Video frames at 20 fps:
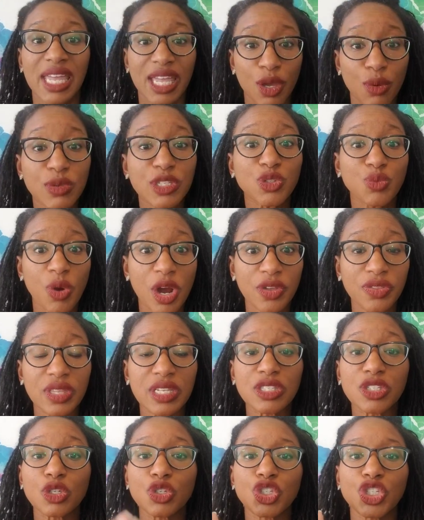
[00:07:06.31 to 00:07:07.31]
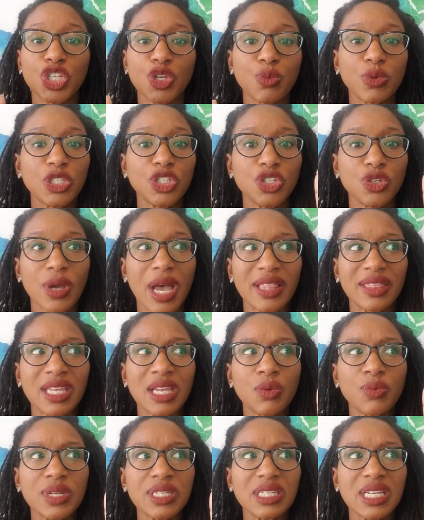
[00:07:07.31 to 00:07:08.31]
It was worth it. So she would do, I
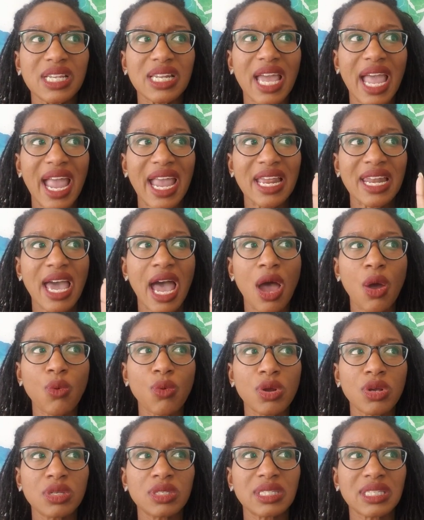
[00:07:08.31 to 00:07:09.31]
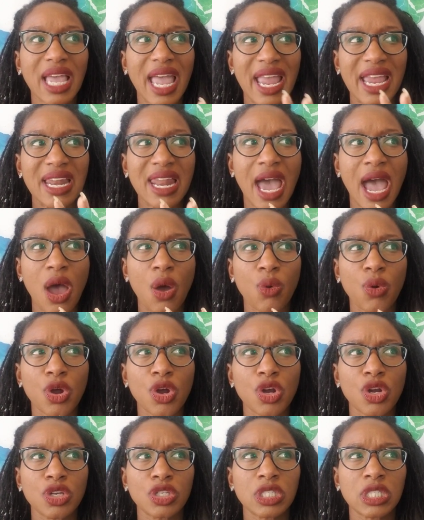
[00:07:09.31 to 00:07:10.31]
think we did 8 hours, 10
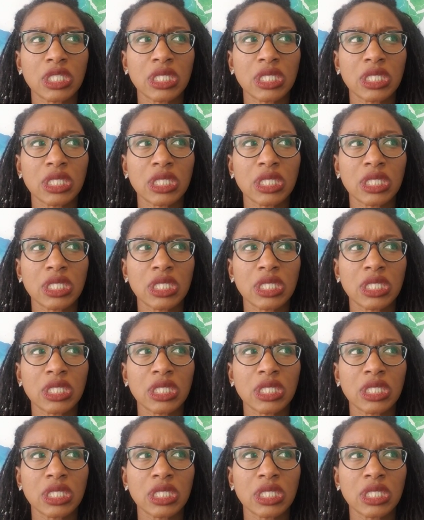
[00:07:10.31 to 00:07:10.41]
hours,